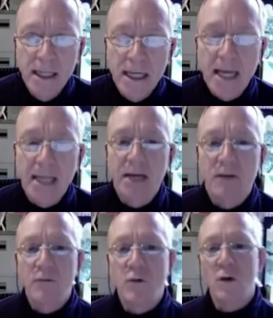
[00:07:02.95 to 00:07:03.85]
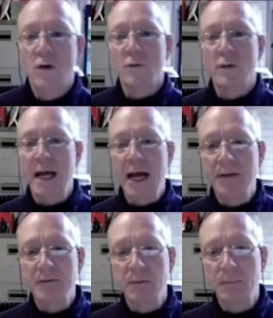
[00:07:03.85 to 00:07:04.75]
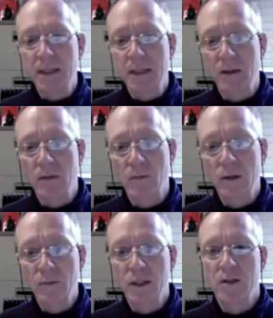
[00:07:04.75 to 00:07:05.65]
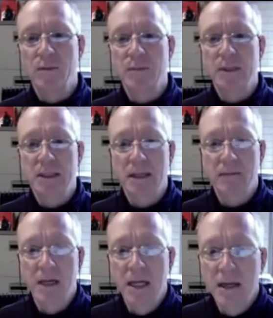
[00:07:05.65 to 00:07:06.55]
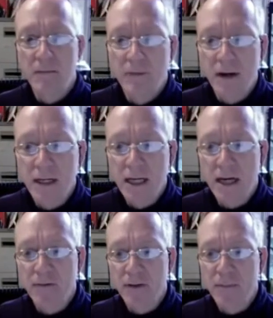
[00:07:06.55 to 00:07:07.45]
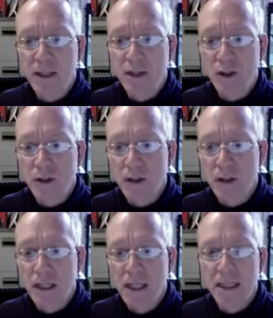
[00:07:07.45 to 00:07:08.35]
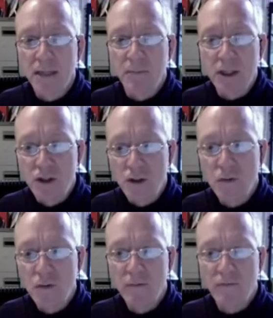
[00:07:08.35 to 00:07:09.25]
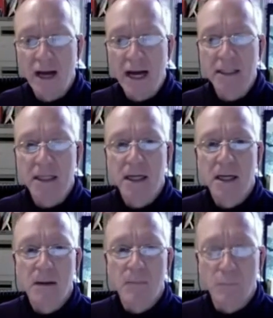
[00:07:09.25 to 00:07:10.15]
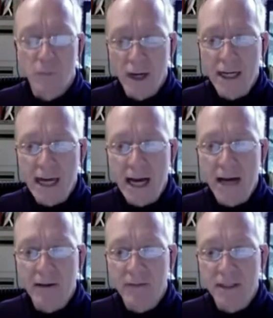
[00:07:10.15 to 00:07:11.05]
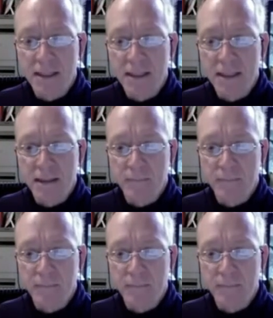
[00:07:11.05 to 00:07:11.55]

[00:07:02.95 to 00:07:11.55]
And therefore, we have to be, when we interpret this stuff, very careful to make sure that we do, in fact, break out of the system.